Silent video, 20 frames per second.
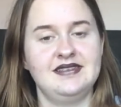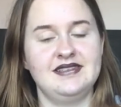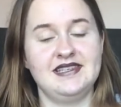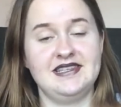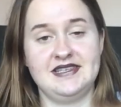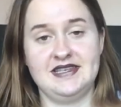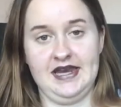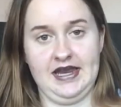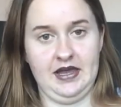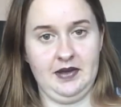
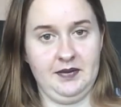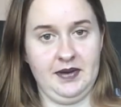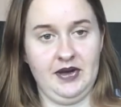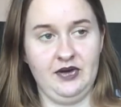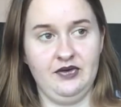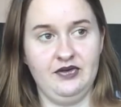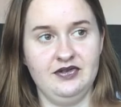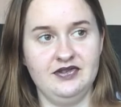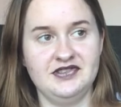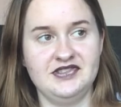to
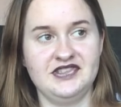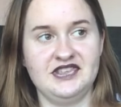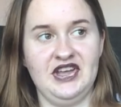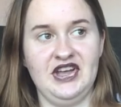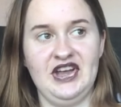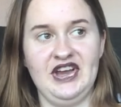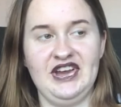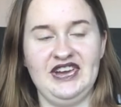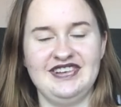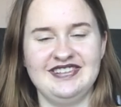Tinkerbell so
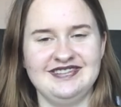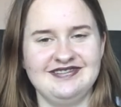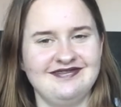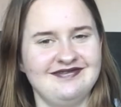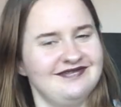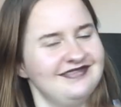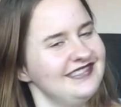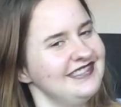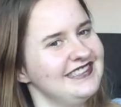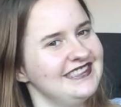
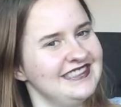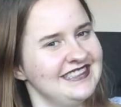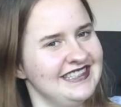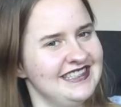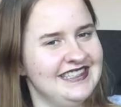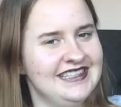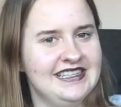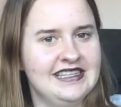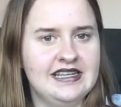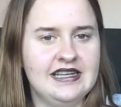
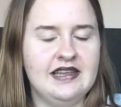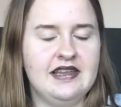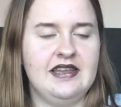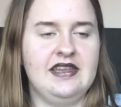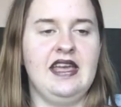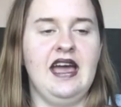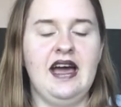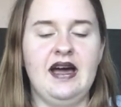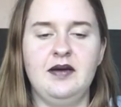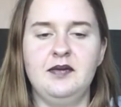
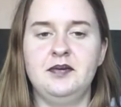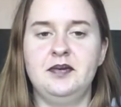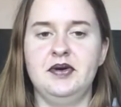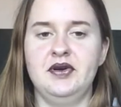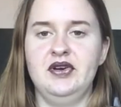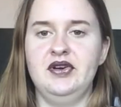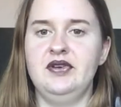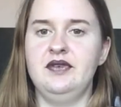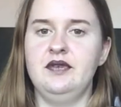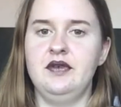yeah
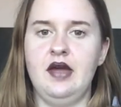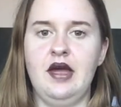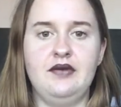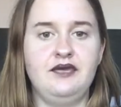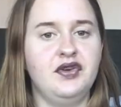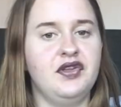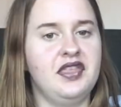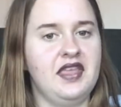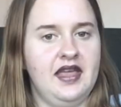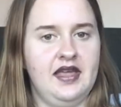but
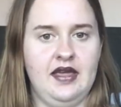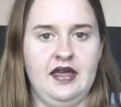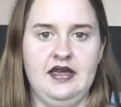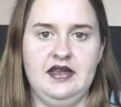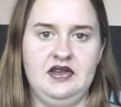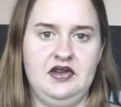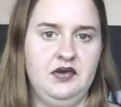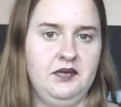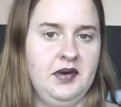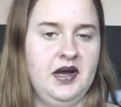everything
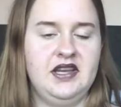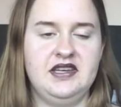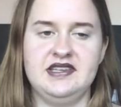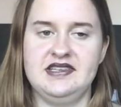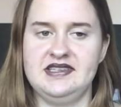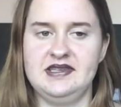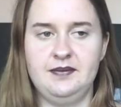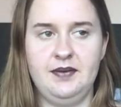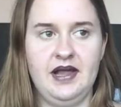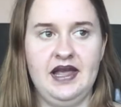in your mind
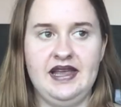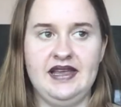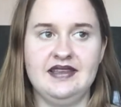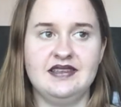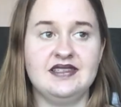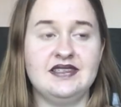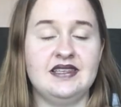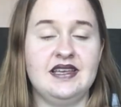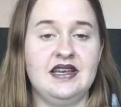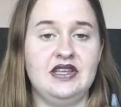has a
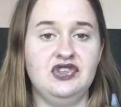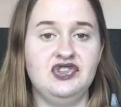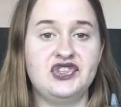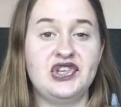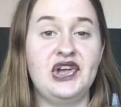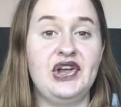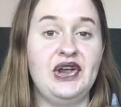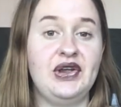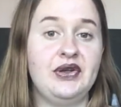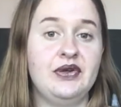place and
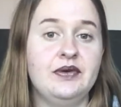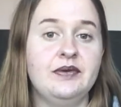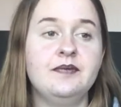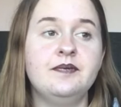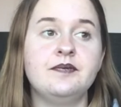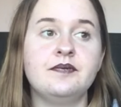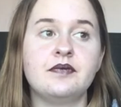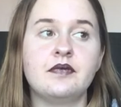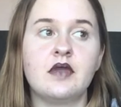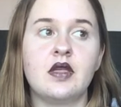so
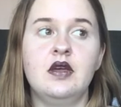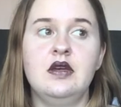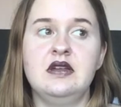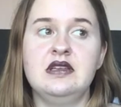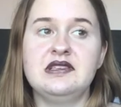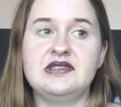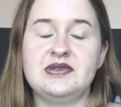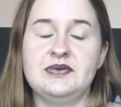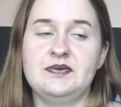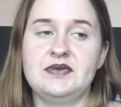
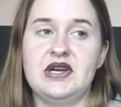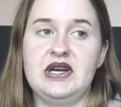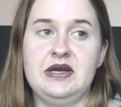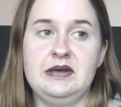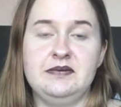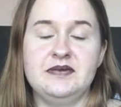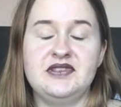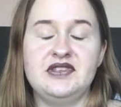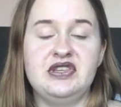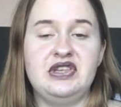
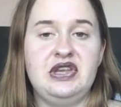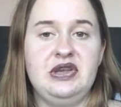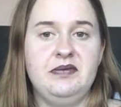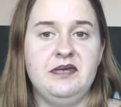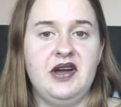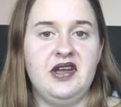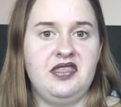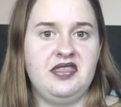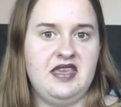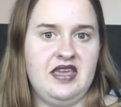sometimes you
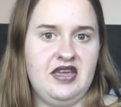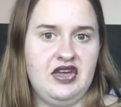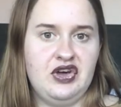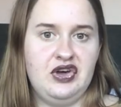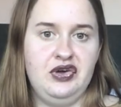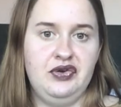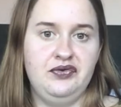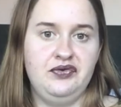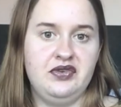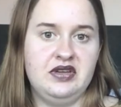might think
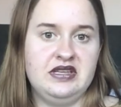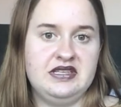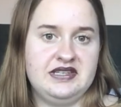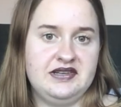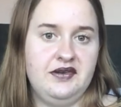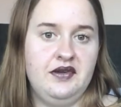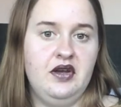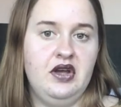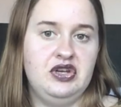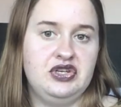of a,
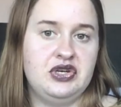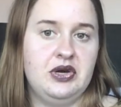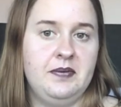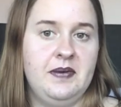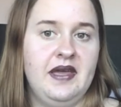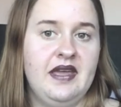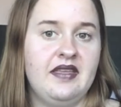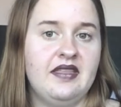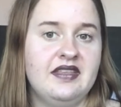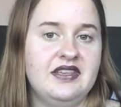a
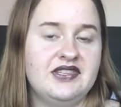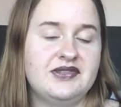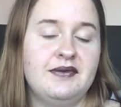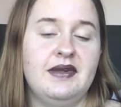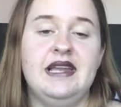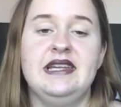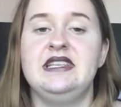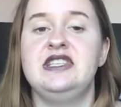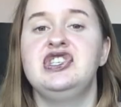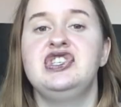topic that's
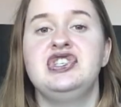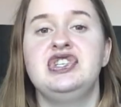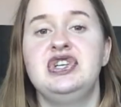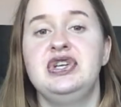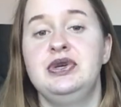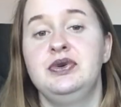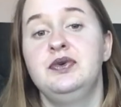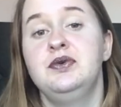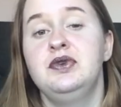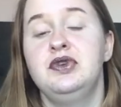related
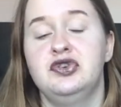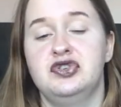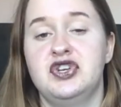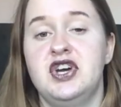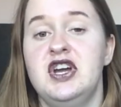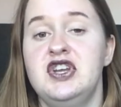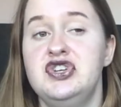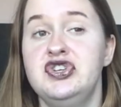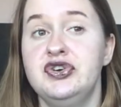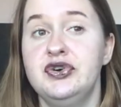to your
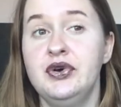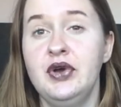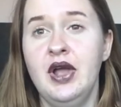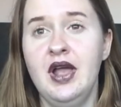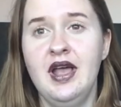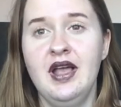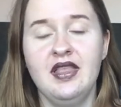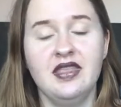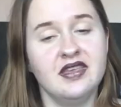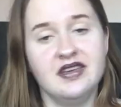title
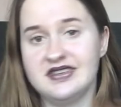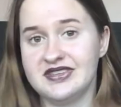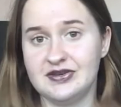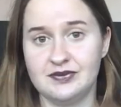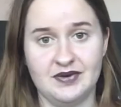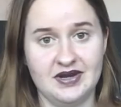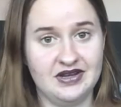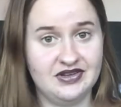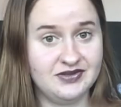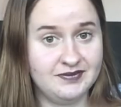that
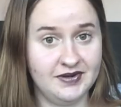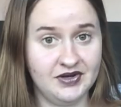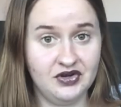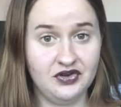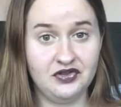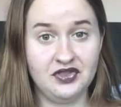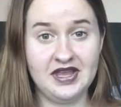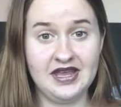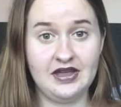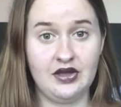someone else might
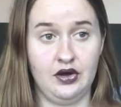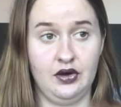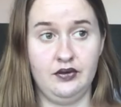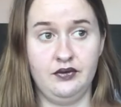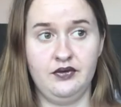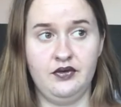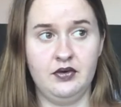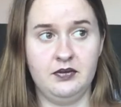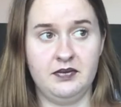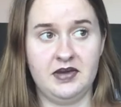not think of
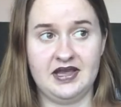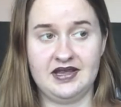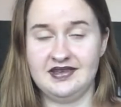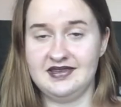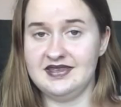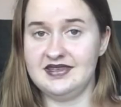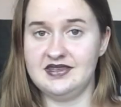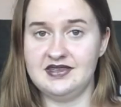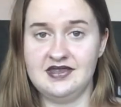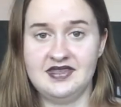
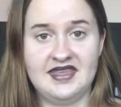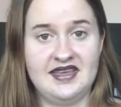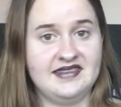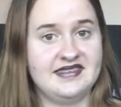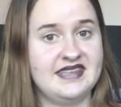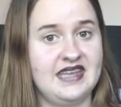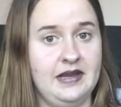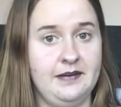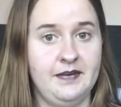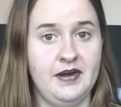because their
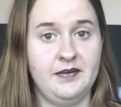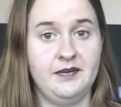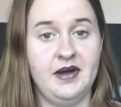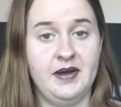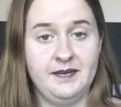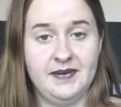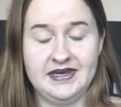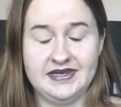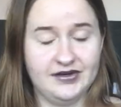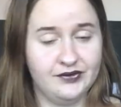schema
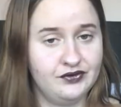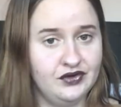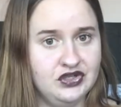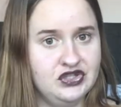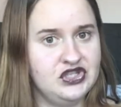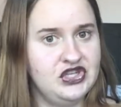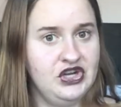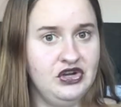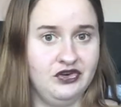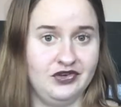might be
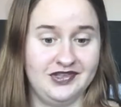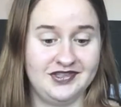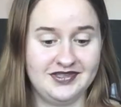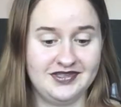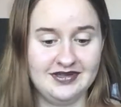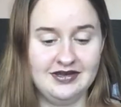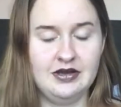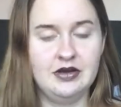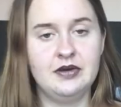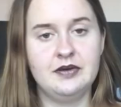different to yours.